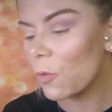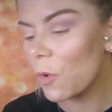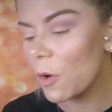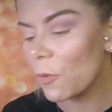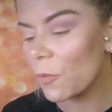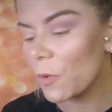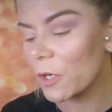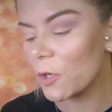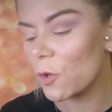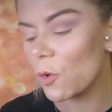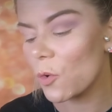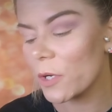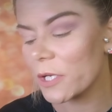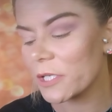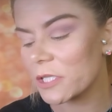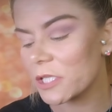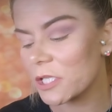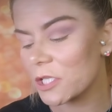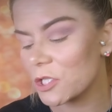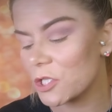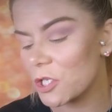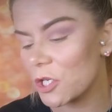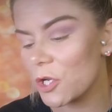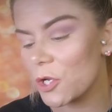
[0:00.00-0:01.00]
what we're going
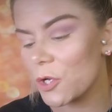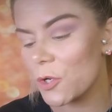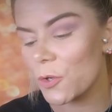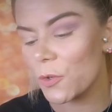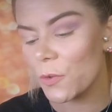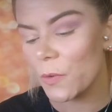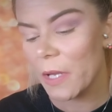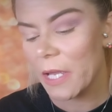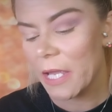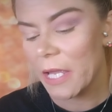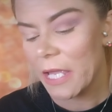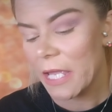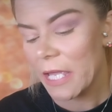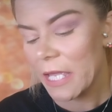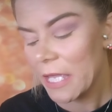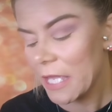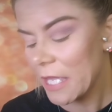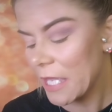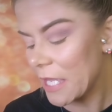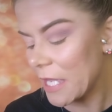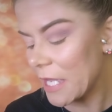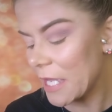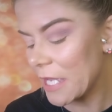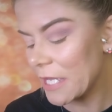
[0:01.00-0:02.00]
to do
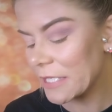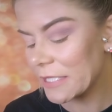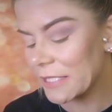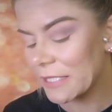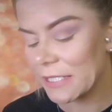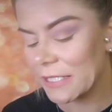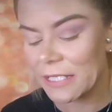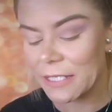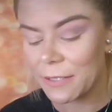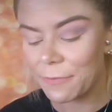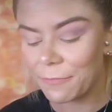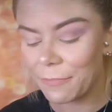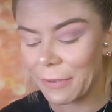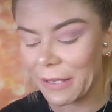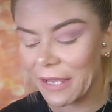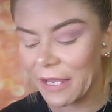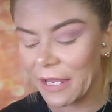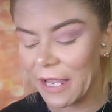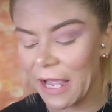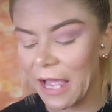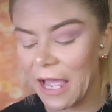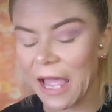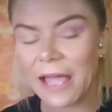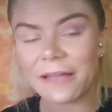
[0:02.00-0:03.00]
is,
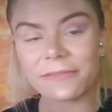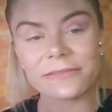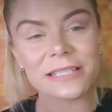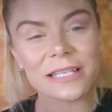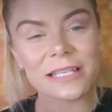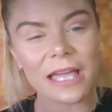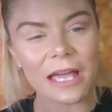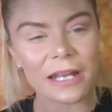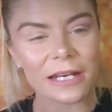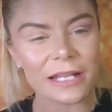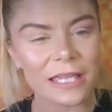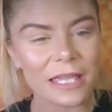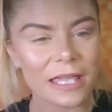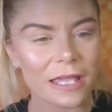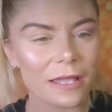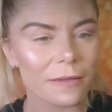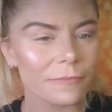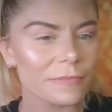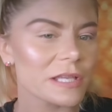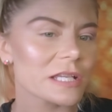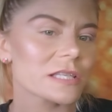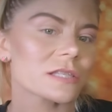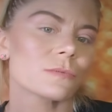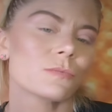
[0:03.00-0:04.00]
being I had to kind of
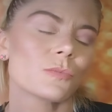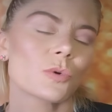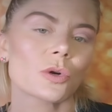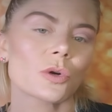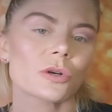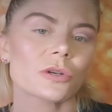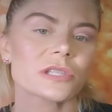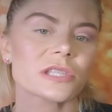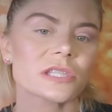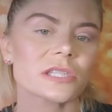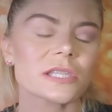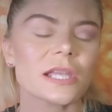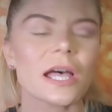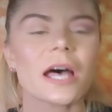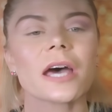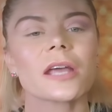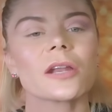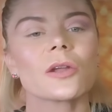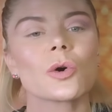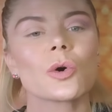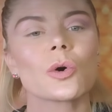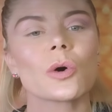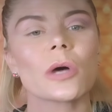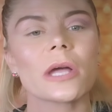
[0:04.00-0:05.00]
keep this more
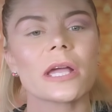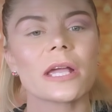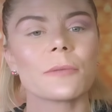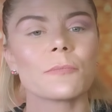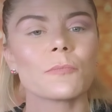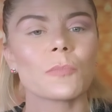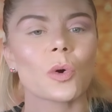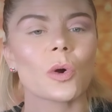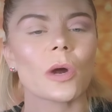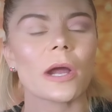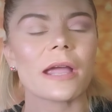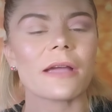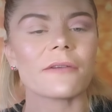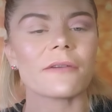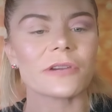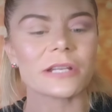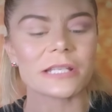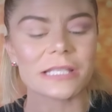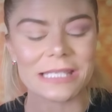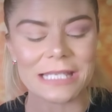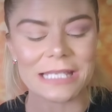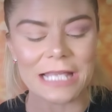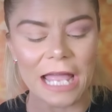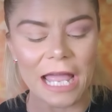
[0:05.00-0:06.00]
subtle and more
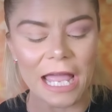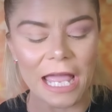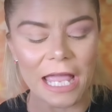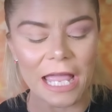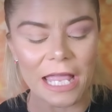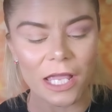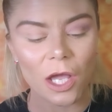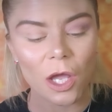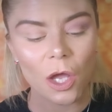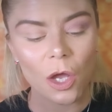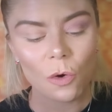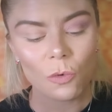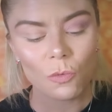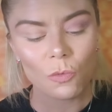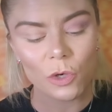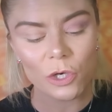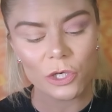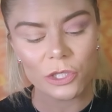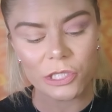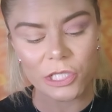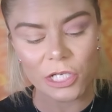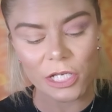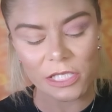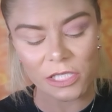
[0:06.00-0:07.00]
everyday,
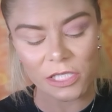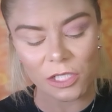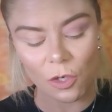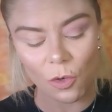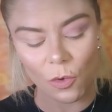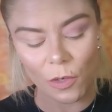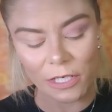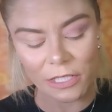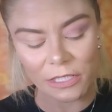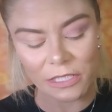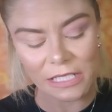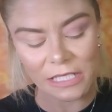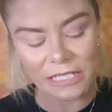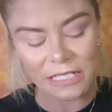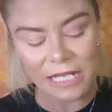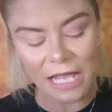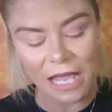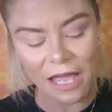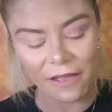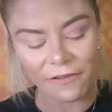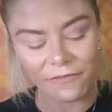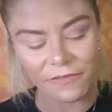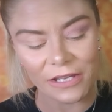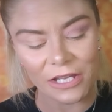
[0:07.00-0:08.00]
we're just going to
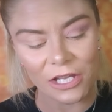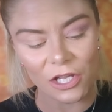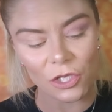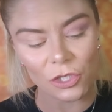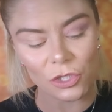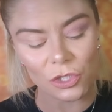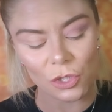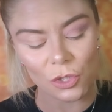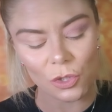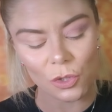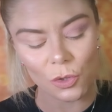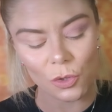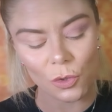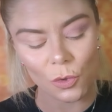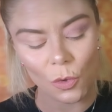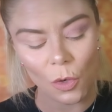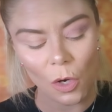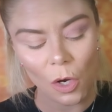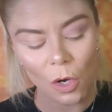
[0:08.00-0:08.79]
dive into